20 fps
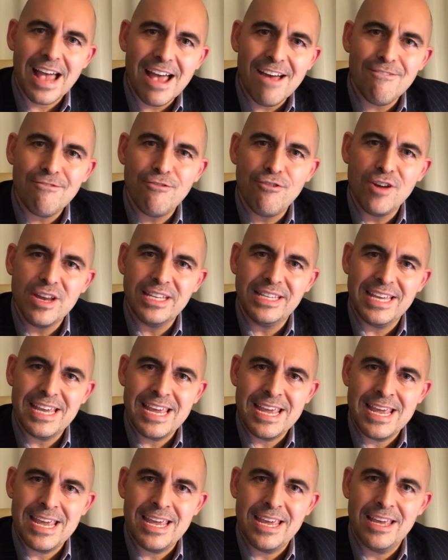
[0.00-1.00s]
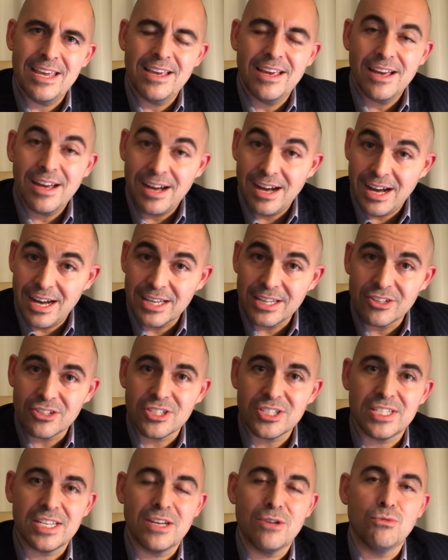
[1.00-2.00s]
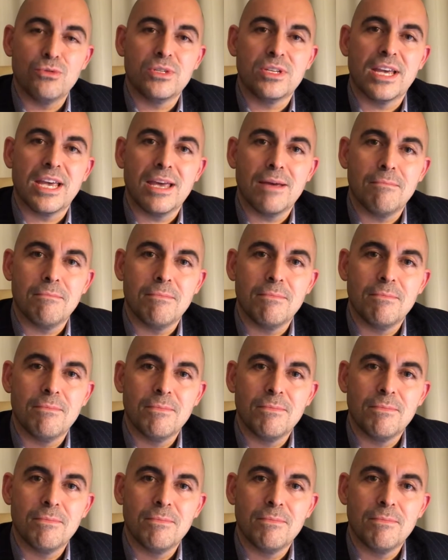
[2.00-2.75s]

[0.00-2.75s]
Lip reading: every day at your sales game.